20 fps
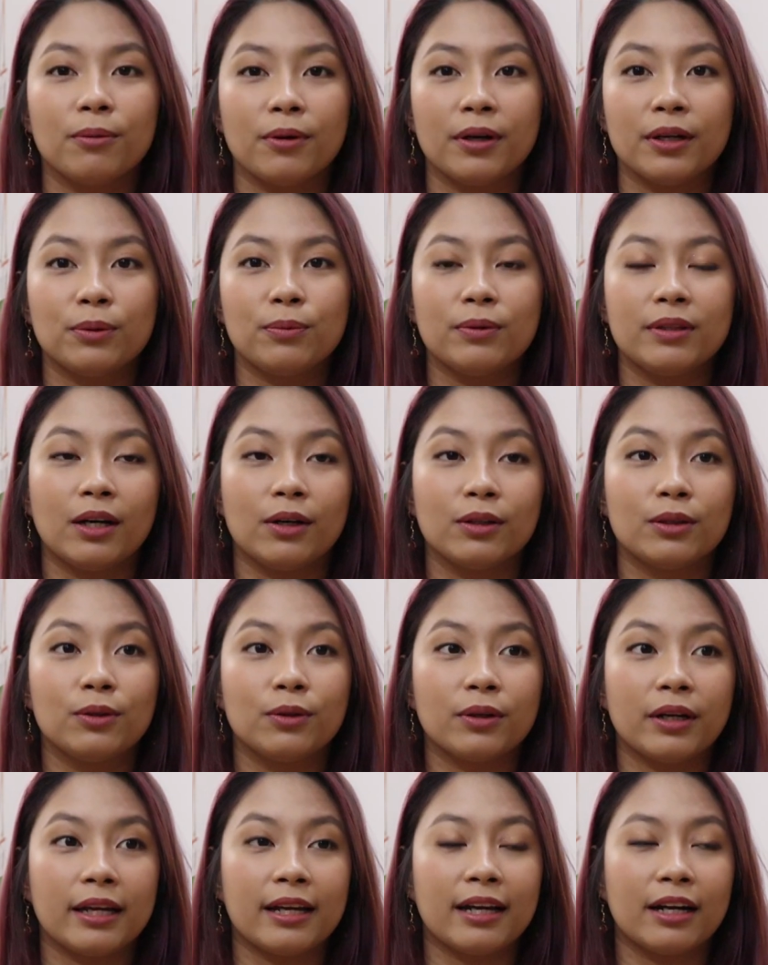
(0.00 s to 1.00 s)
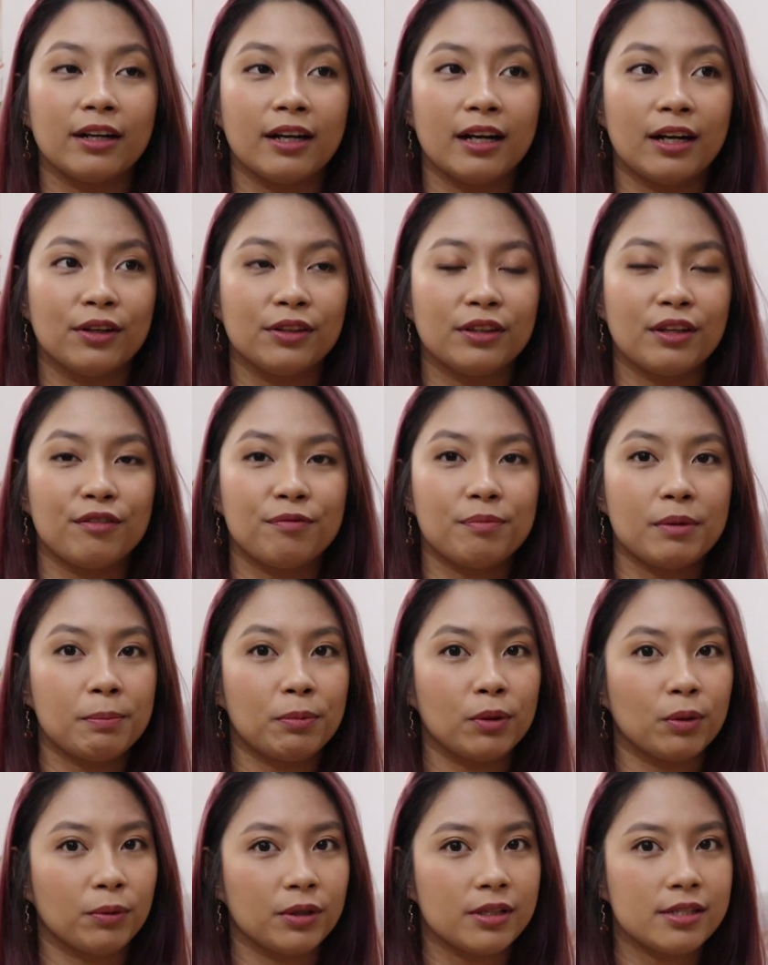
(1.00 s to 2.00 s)
word without looking around if
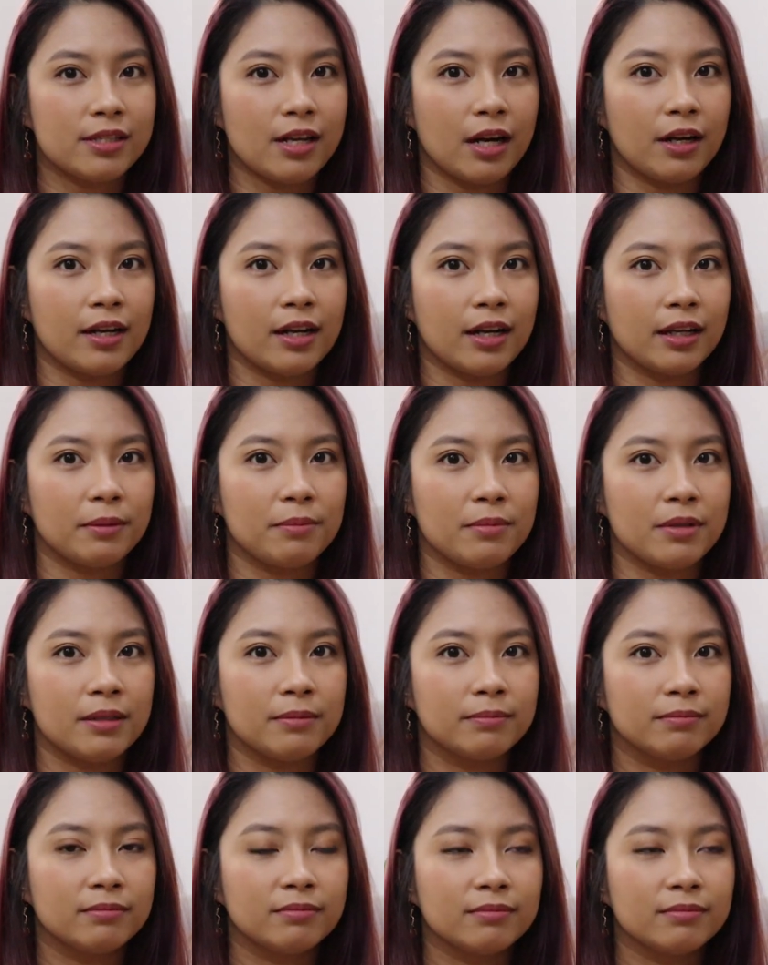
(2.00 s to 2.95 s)
people were staring at me.